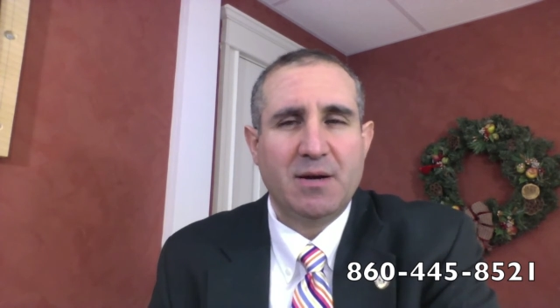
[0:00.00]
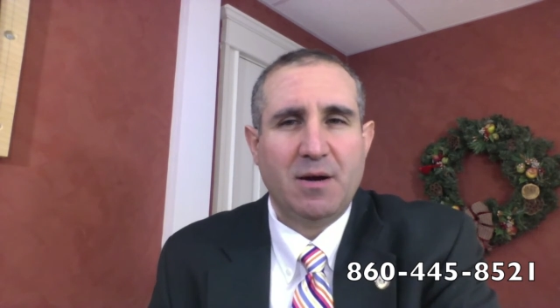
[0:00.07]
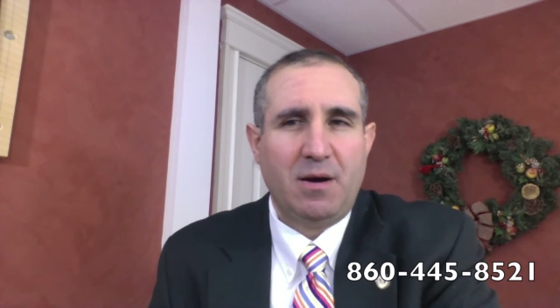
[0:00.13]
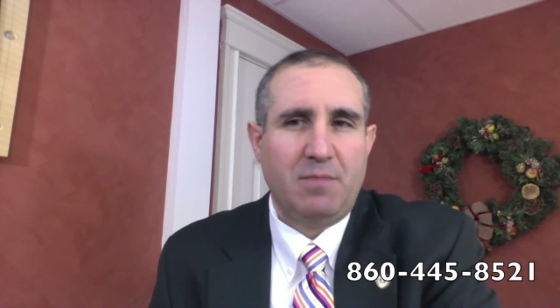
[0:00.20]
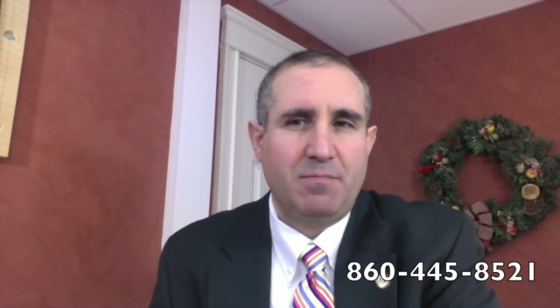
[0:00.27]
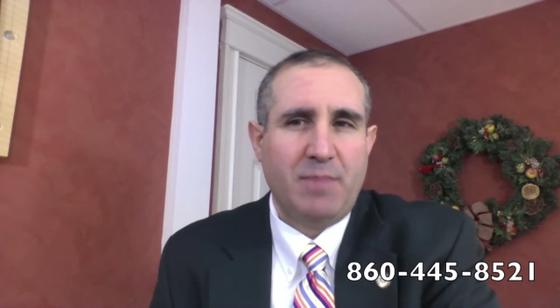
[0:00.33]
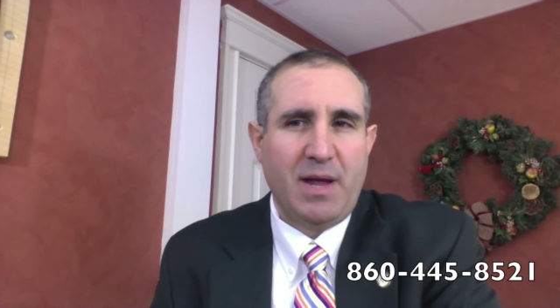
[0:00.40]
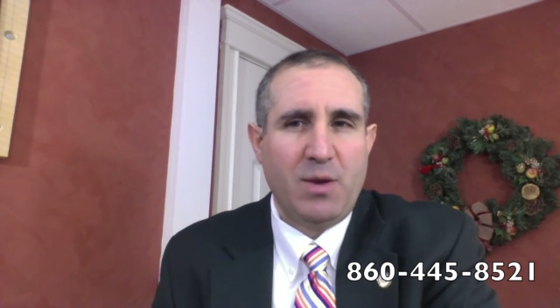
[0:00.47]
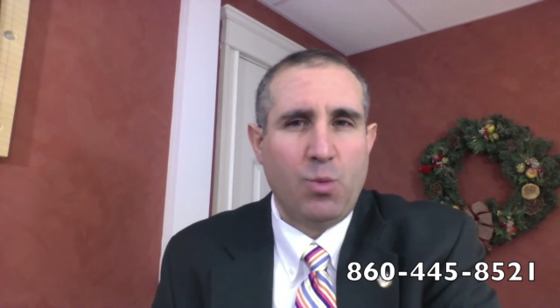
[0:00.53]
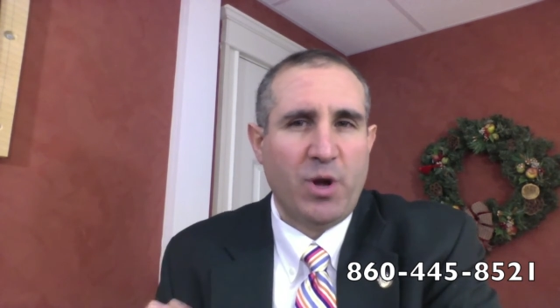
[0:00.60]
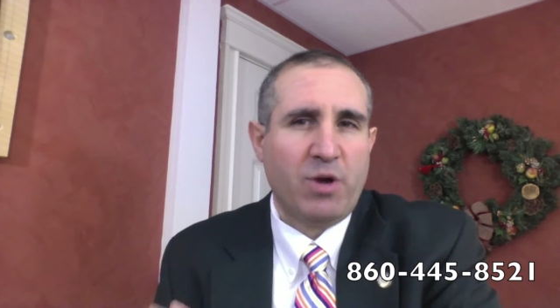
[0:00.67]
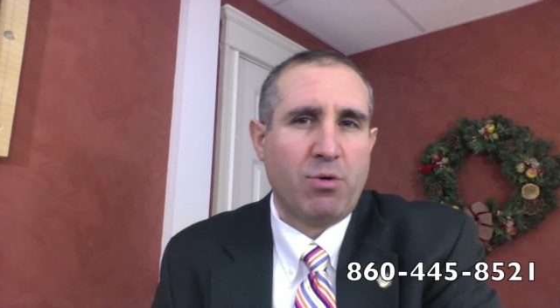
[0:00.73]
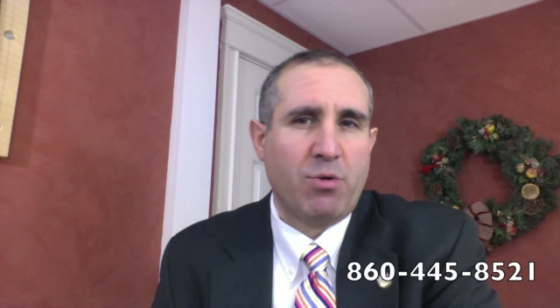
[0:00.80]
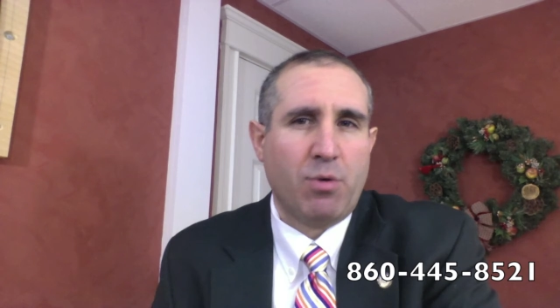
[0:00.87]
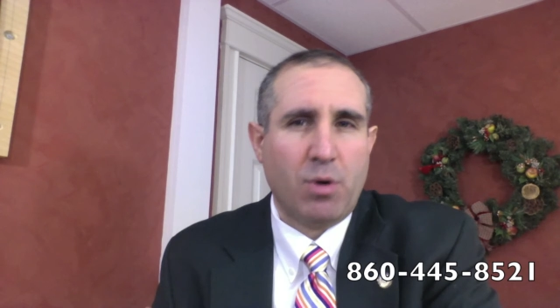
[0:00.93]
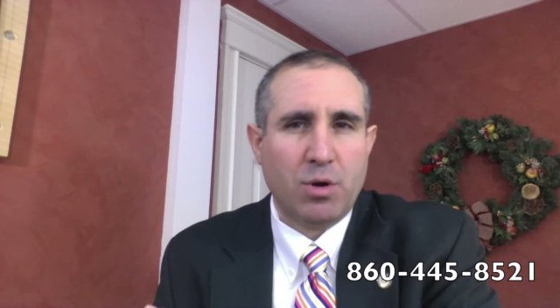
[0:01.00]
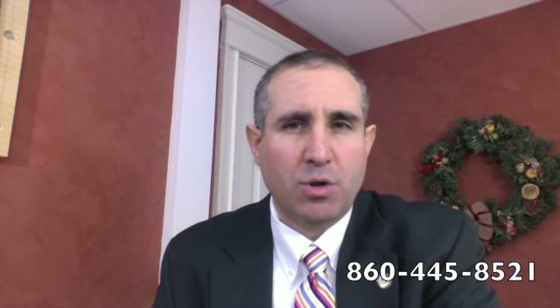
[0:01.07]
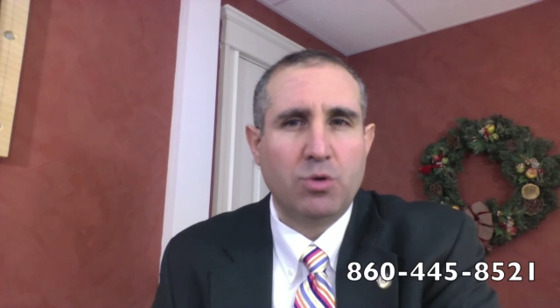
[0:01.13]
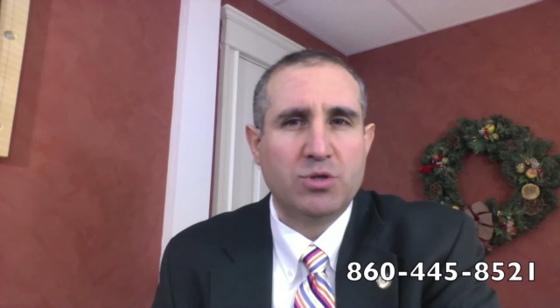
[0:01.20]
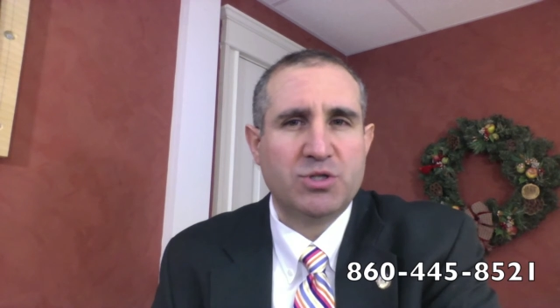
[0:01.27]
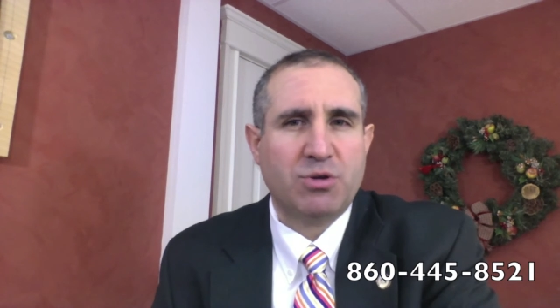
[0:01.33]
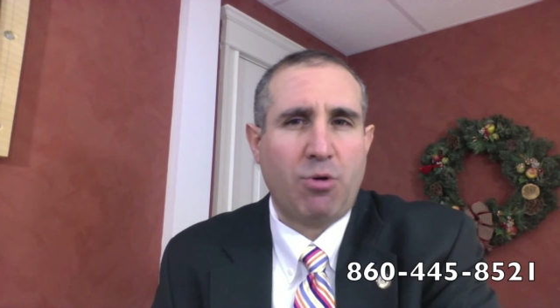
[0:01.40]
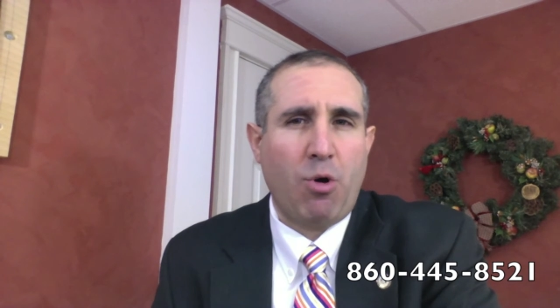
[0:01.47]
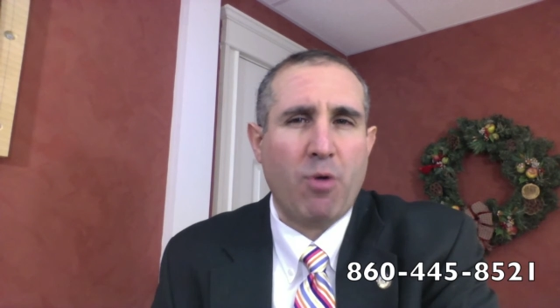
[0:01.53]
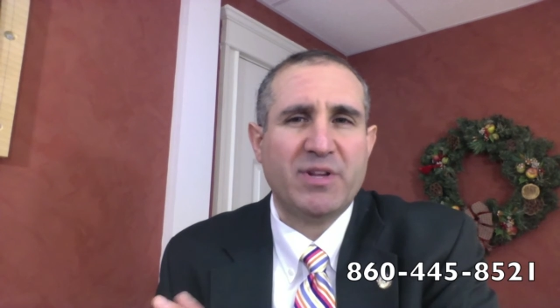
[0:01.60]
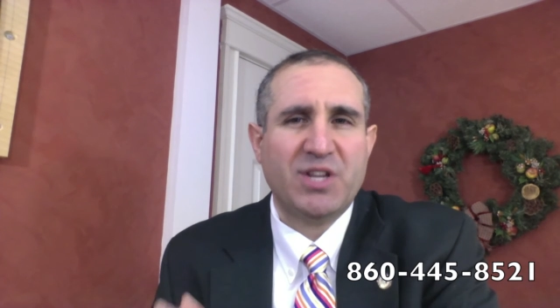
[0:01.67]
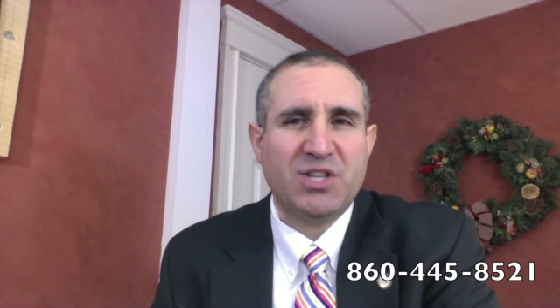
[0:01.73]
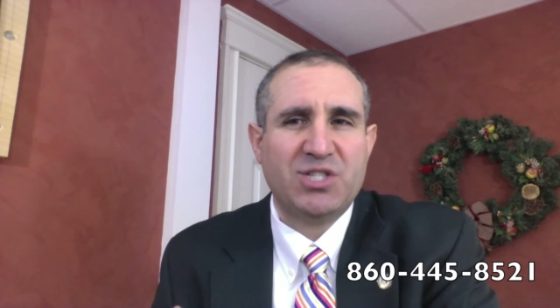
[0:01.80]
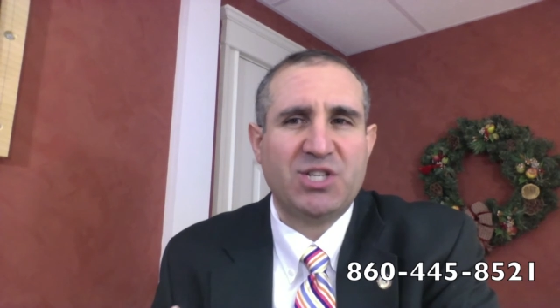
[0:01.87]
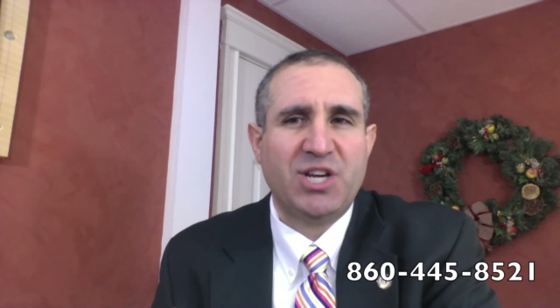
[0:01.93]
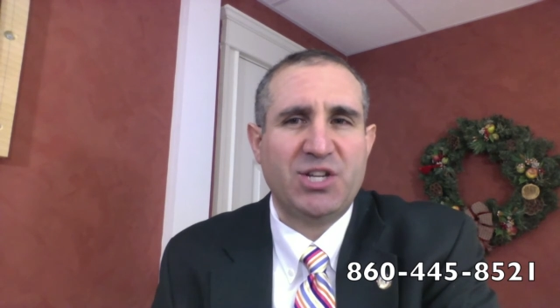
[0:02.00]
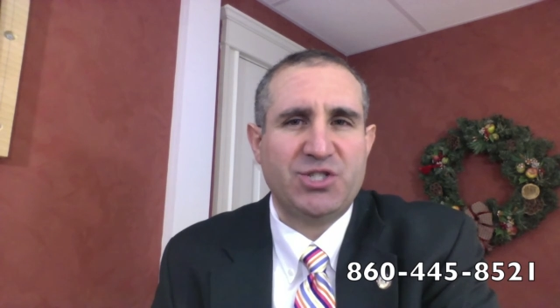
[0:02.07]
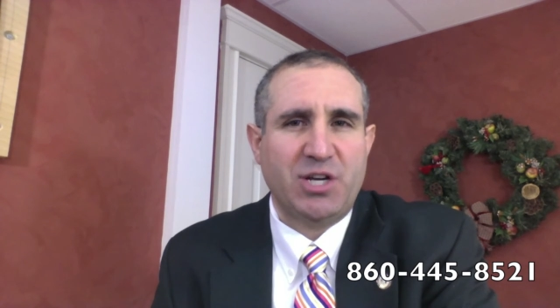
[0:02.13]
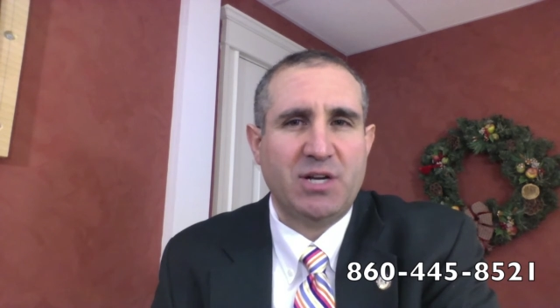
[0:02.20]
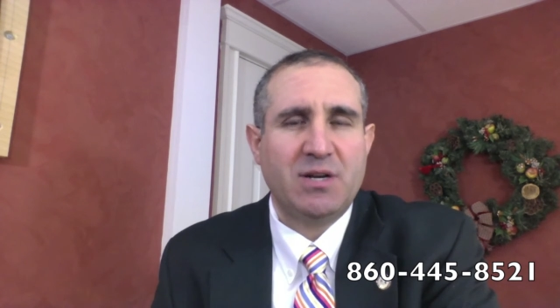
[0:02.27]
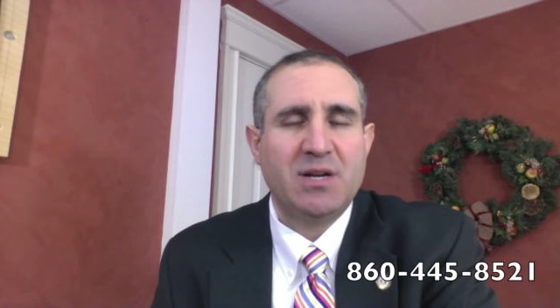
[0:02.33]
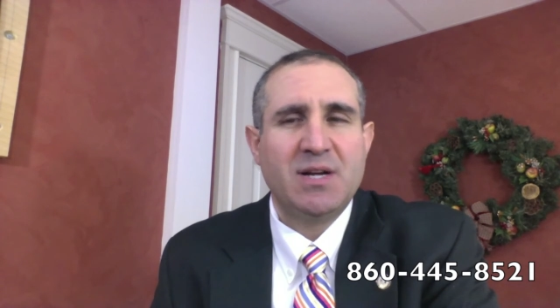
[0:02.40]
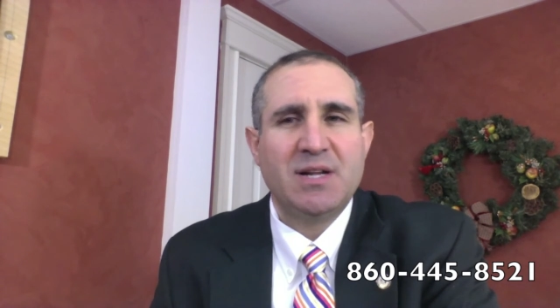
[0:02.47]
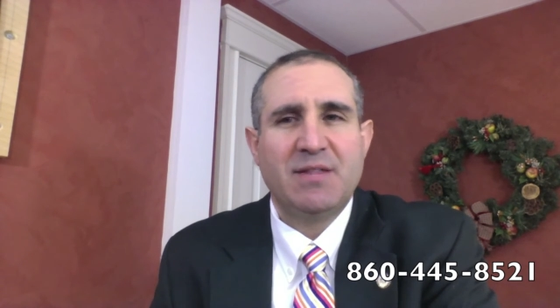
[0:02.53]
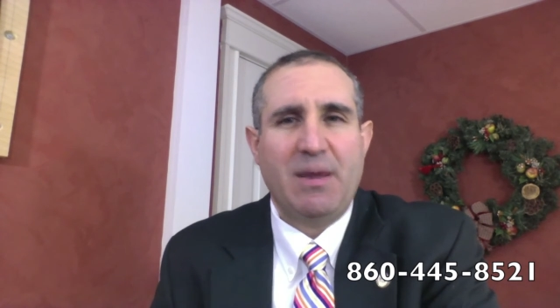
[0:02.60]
winner or a loser or a decision